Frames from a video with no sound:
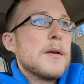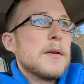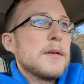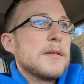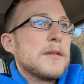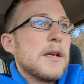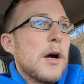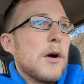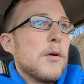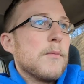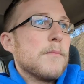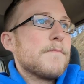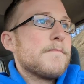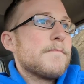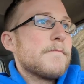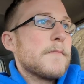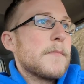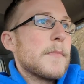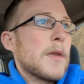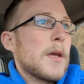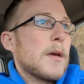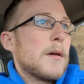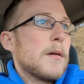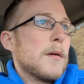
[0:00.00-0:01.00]
So
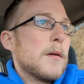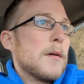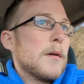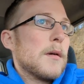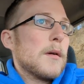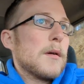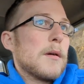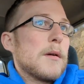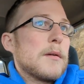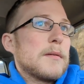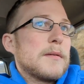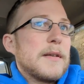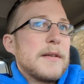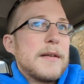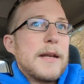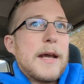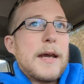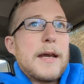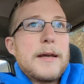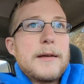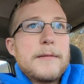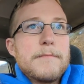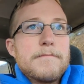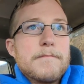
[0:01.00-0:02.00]

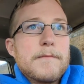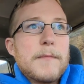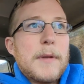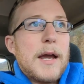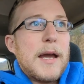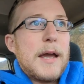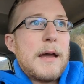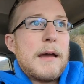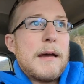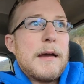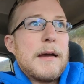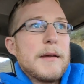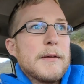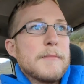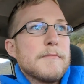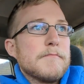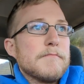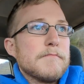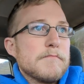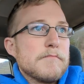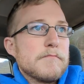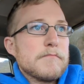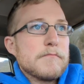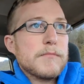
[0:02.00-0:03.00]
today I had
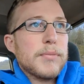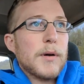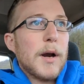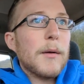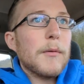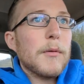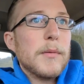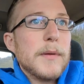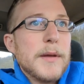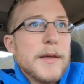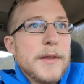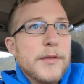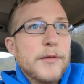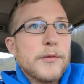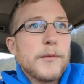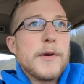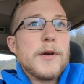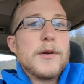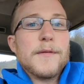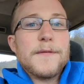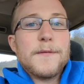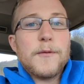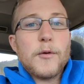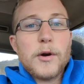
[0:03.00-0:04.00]
probably 3
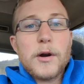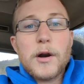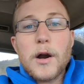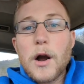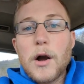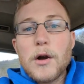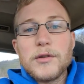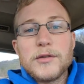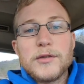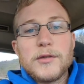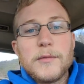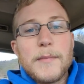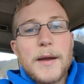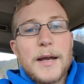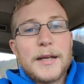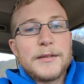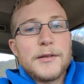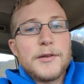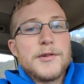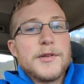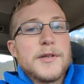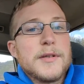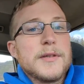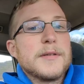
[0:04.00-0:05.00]
or 4 calls or
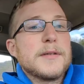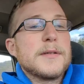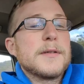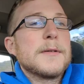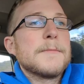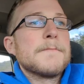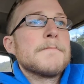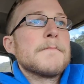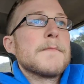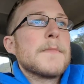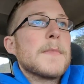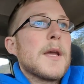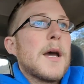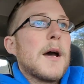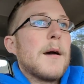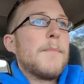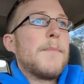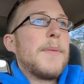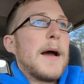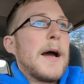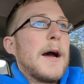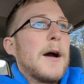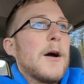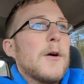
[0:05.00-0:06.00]
messages
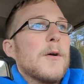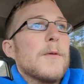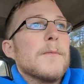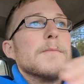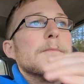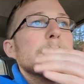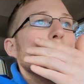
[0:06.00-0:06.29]
about